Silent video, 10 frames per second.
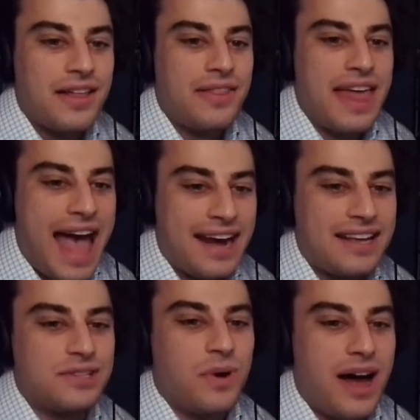That
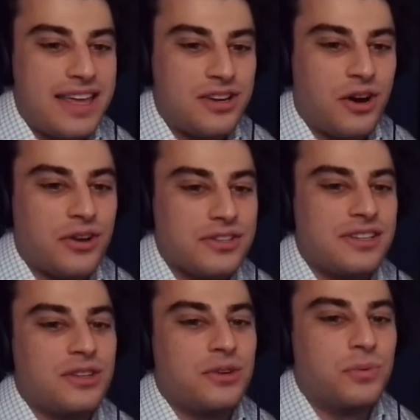is why he calls
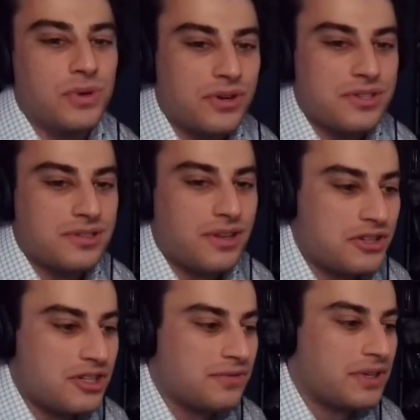it the world's
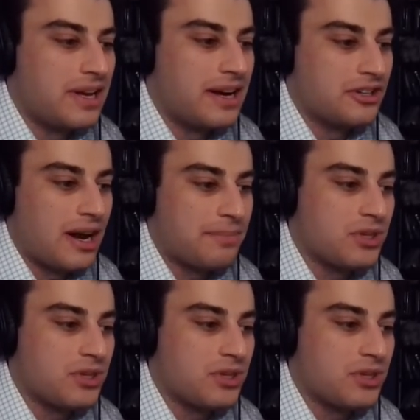largest free airdrop.